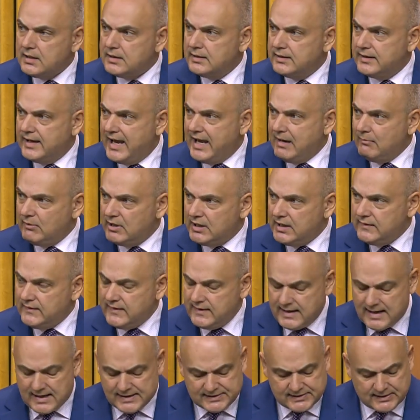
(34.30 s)
Namely,
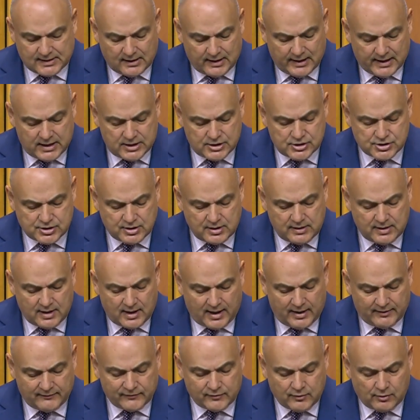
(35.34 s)
the escalation
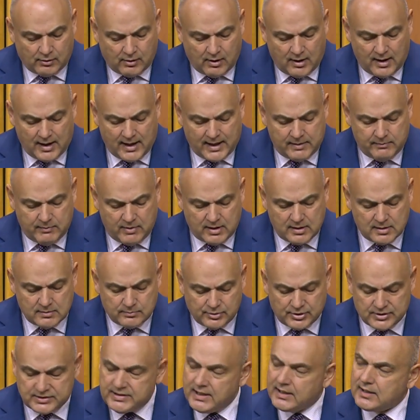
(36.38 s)
of crime,
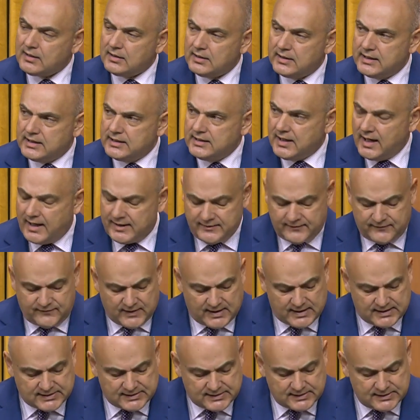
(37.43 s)
particularly gun
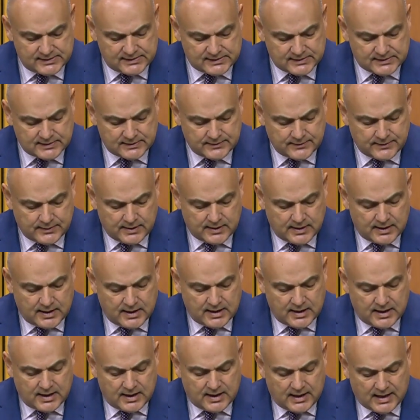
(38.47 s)
offences,
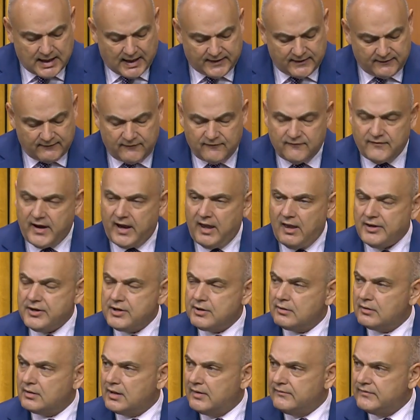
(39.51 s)
and the
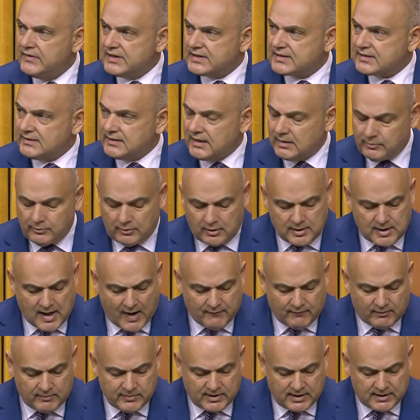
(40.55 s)
failure of this Liberal
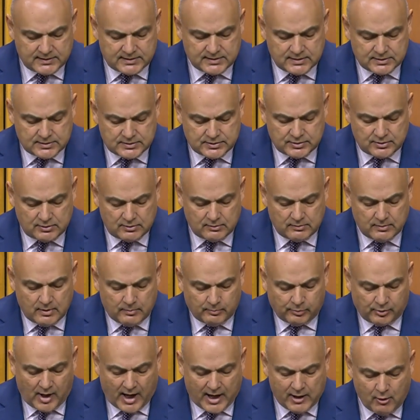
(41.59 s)
government to
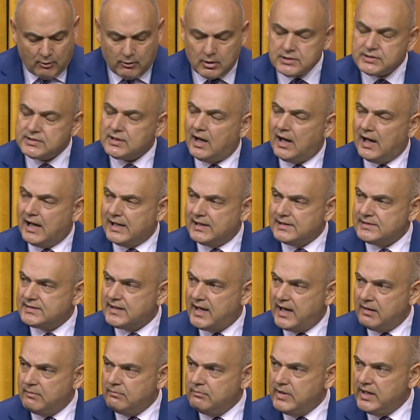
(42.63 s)
prioritize
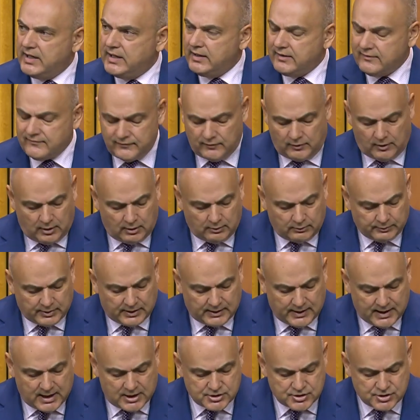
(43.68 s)
a meaningful
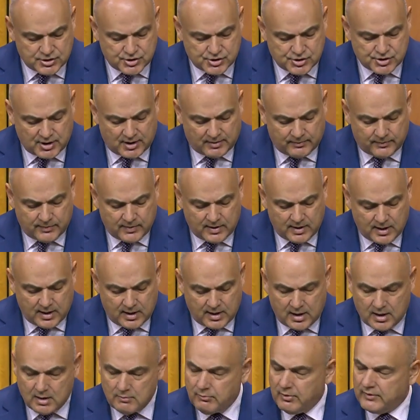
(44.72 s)
relationship
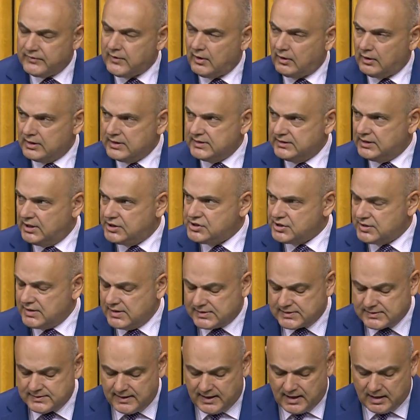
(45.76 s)
with our
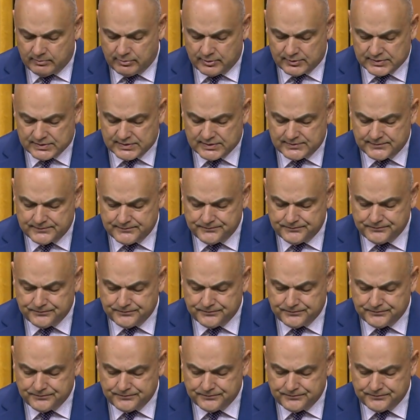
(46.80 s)
Indigenous neighbours.